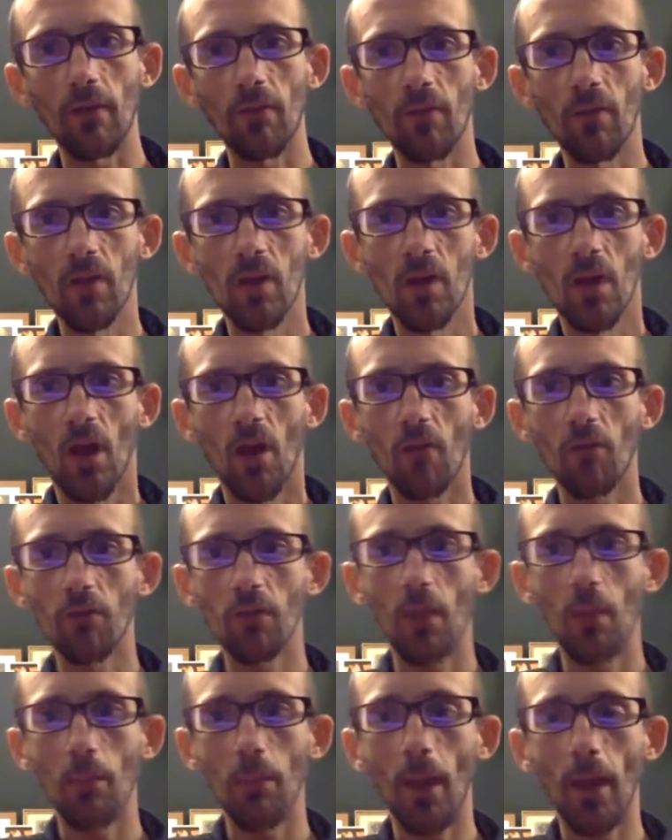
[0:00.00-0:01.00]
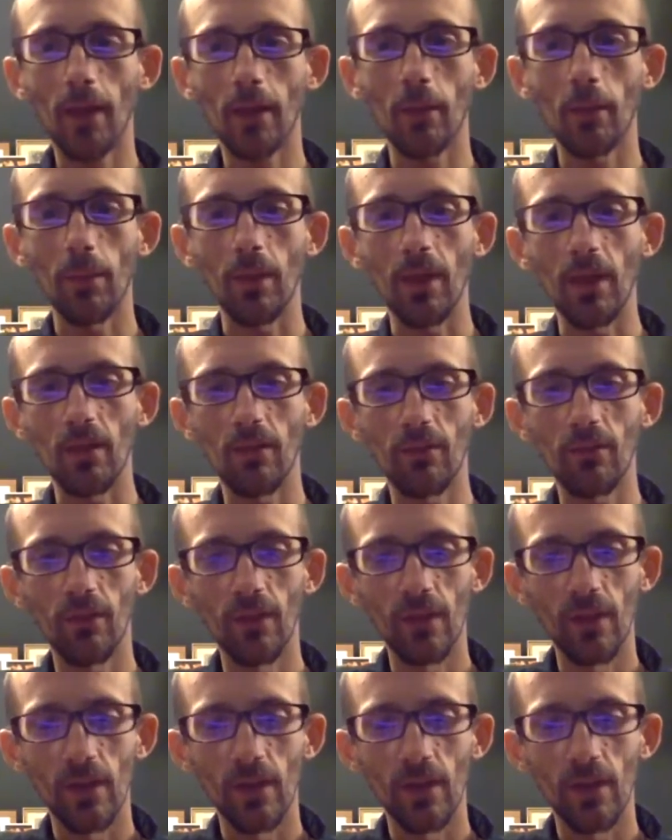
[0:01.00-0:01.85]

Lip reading: I've stepped back a bit.